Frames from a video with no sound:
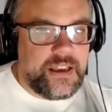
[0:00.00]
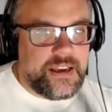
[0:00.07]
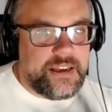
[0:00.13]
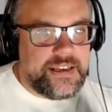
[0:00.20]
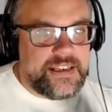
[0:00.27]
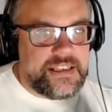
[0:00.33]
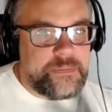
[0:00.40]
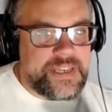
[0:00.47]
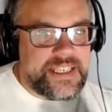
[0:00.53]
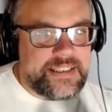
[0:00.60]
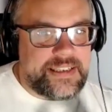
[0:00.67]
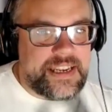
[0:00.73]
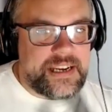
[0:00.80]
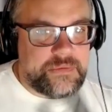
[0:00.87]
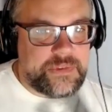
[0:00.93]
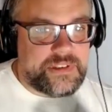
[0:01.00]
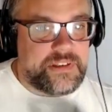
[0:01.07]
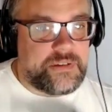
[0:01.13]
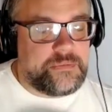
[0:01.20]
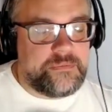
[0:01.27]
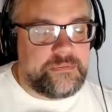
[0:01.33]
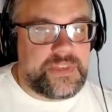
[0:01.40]
And his mistake was
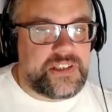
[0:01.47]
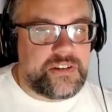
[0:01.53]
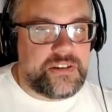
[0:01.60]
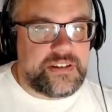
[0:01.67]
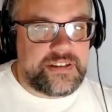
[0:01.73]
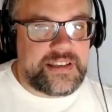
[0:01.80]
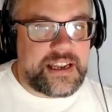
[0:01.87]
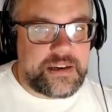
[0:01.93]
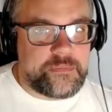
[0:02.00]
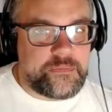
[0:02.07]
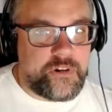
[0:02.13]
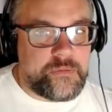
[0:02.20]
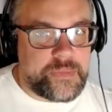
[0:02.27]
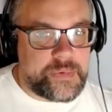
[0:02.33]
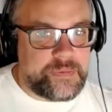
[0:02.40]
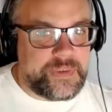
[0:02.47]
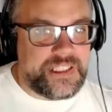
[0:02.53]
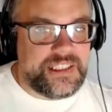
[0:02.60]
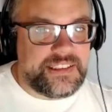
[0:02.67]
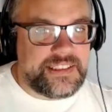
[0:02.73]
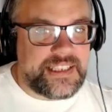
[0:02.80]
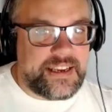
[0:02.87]
to misunderstand
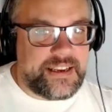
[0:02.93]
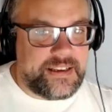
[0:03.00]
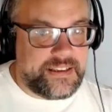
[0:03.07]
probability.